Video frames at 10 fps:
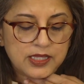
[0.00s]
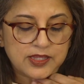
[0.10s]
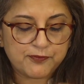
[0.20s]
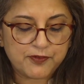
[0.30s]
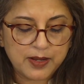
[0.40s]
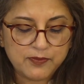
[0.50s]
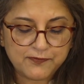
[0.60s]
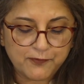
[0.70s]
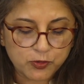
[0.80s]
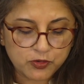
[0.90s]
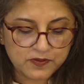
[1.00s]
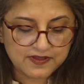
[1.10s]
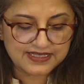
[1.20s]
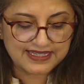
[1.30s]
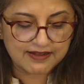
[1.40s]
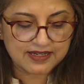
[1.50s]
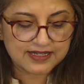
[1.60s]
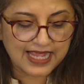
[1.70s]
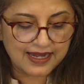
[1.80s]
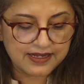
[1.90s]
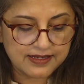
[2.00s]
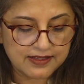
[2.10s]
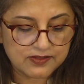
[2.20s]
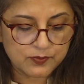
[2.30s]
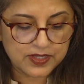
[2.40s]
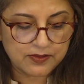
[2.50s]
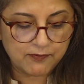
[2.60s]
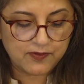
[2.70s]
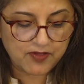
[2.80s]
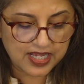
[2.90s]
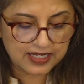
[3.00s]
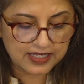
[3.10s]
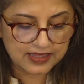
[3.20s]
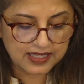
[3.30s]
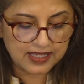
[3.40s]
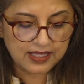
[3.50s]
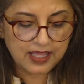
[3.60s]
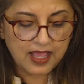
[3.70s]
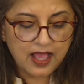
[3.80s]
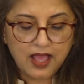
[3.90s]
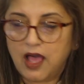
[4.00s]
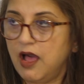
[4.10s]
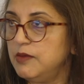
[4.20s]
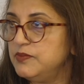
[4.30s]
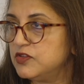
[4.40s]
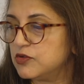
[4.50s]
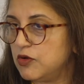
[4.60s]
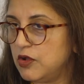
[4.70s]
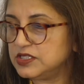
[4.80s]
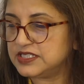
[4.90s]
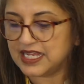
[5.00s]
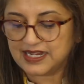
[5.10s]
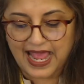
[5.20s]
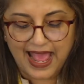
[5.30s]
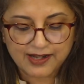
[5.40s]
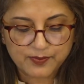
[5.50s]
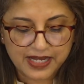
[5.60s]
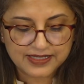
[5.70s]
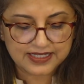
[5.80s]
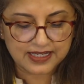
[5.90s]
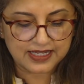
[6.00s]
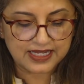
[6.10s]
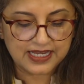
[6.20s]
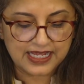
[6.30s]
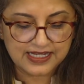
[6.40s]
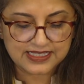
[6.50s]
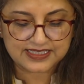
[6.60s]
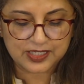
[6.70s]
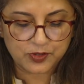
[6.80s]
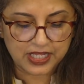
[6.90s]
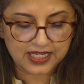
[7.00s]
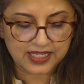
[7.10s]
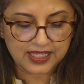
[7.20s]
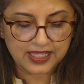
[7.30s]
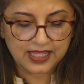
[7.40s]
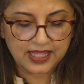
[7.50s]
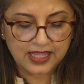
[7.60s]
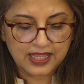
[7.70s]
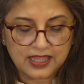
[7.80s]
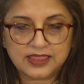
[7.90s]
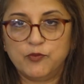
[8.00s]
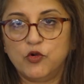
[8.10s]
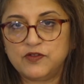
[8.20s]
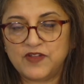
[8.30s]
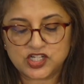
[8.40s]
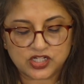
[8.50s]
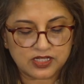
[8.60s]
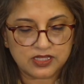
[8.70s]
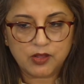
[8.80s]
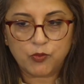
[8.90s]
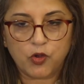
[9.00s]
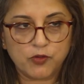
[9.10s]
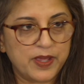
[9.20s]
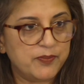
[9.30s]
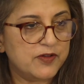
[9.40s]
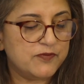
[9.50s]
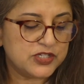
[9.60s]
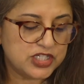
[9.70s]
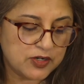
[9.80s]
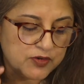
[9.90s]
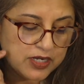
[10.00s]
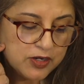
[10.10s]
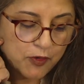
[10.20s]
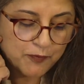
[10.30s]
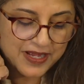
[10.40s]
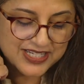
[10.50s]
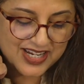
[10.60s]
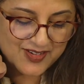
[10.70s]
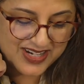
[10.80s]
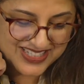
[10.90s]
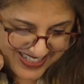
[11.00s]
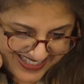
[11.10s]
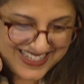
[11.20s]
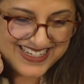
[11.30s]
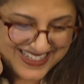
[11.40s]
The framed photos and tattered calendars with Vivekananda, arms crossed and adamantine in his tunic, the motivational wallpaper for children of my generation.